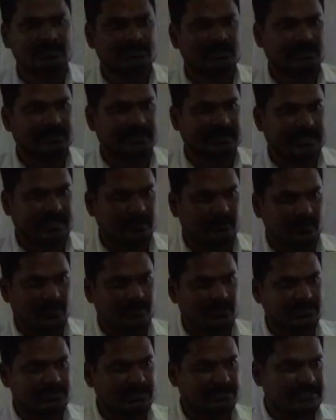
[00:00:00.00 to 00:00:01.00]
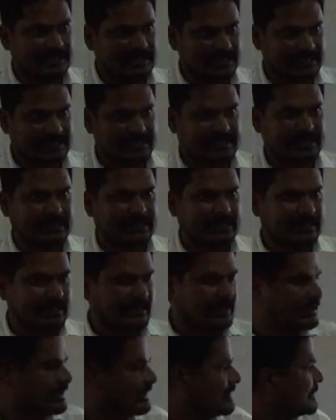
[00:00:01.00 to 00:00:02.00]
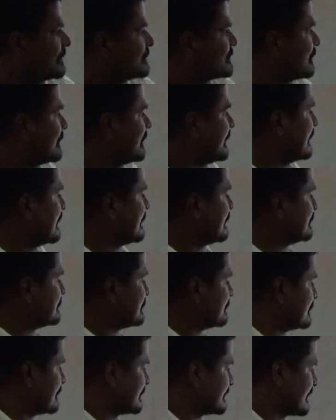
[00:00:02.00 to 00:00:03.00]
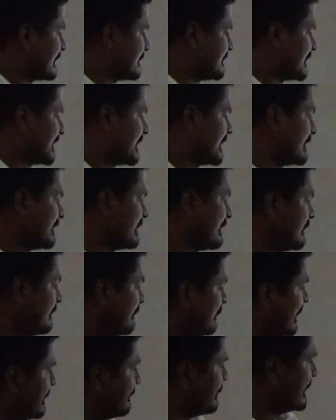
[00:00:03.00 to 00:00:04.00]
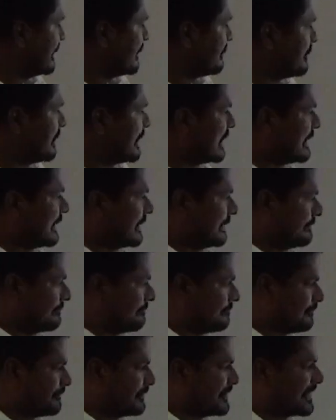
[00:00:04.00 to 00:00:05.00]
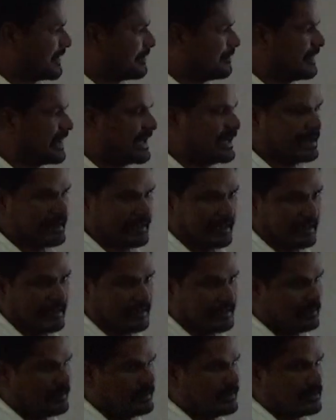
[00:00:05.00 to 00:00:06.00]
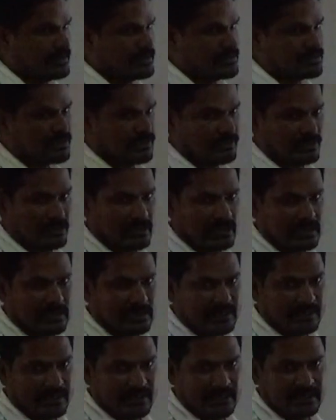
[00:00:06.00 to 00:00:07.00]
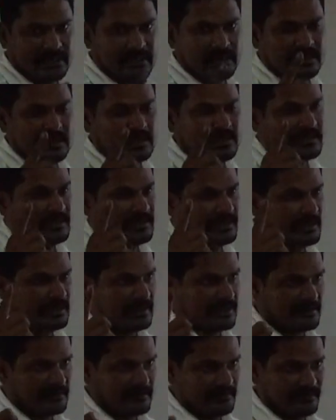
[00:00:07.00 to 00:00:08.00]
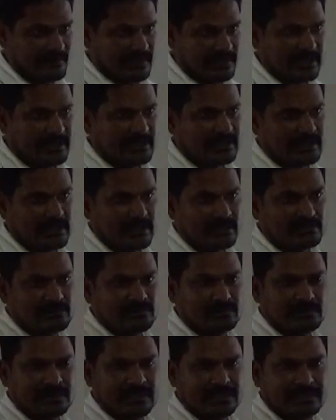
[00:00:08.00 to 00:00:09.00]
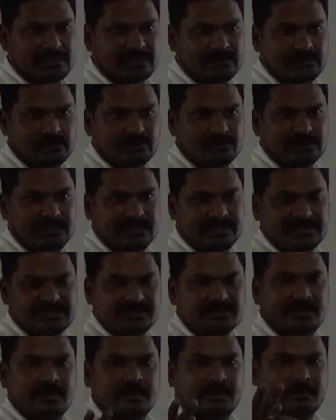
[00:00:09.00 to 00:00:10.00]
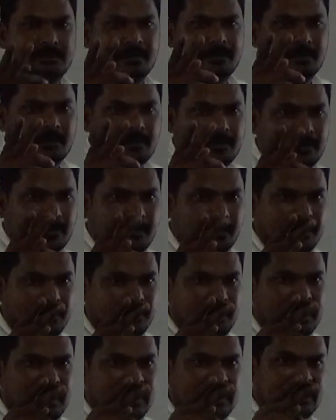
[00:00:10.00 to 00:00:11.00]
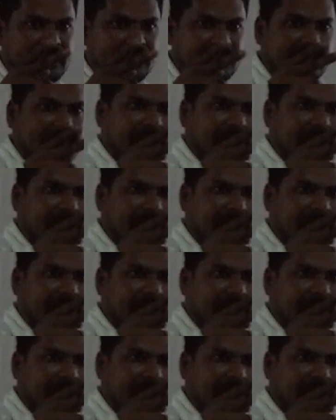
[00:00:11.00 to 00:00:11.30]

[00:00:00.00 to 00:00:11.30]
so it can produce electric current. So here also the same thing. When we apply battery, so already here we can conclude two things. Current